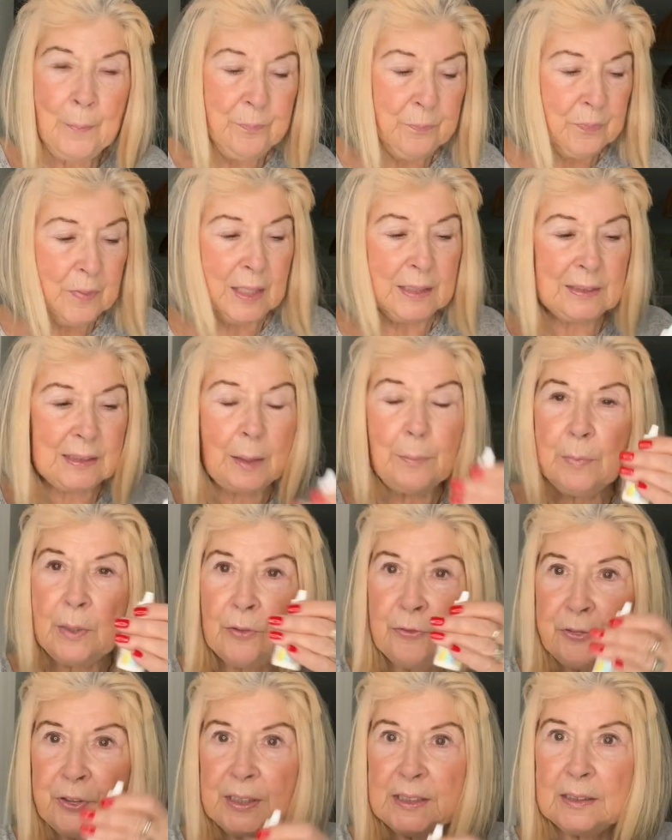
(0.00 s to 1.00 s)
They sent me a
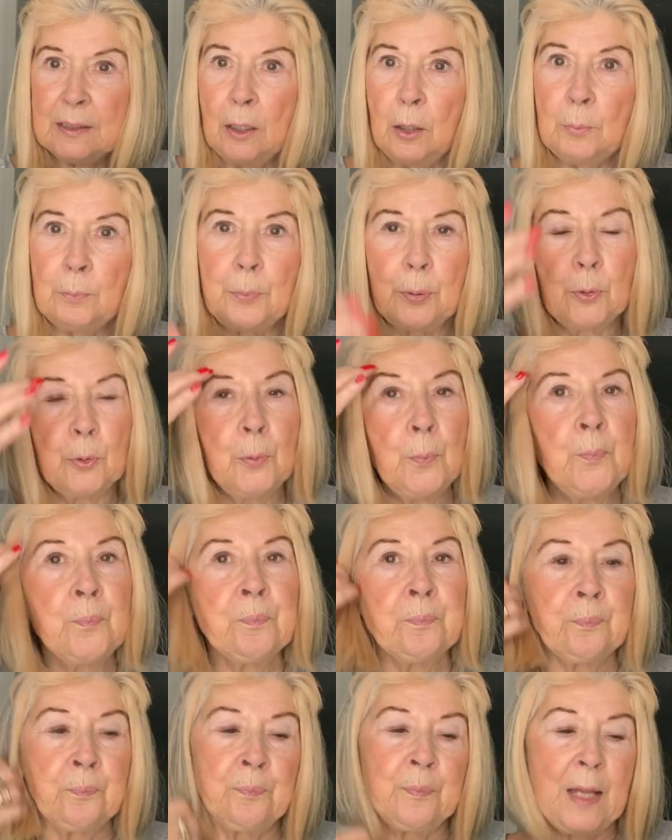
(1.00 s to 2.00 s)
free sample,
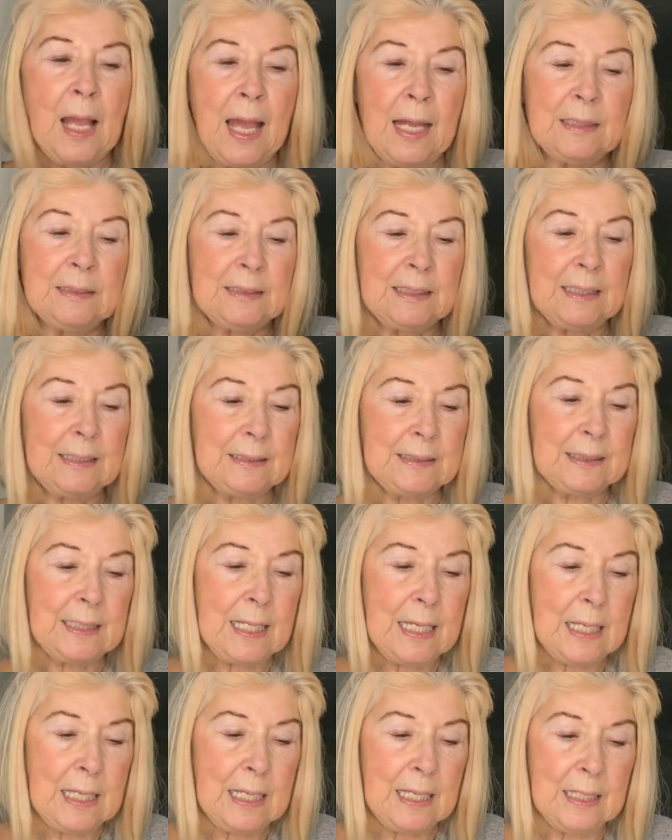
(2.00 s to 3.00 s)
and it
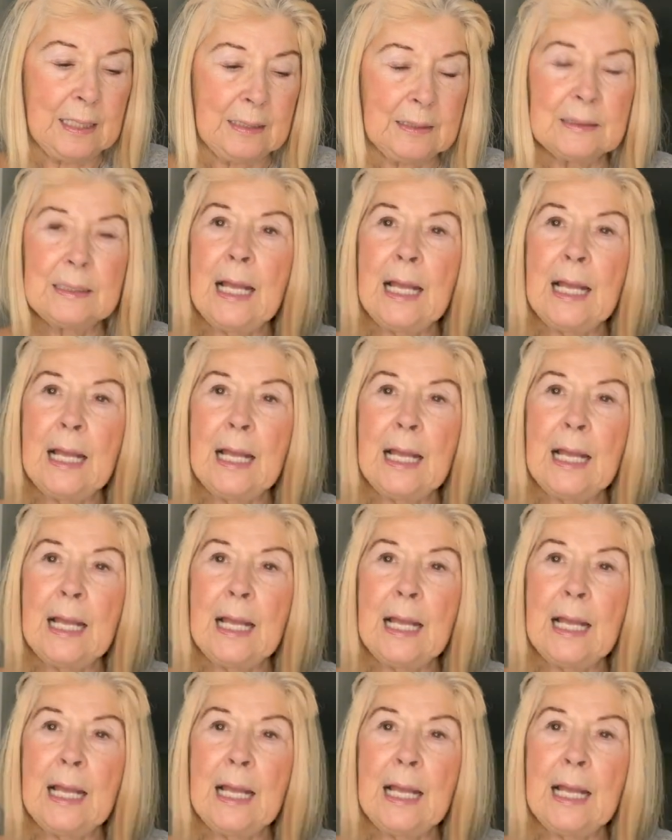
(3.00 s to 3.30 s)
is,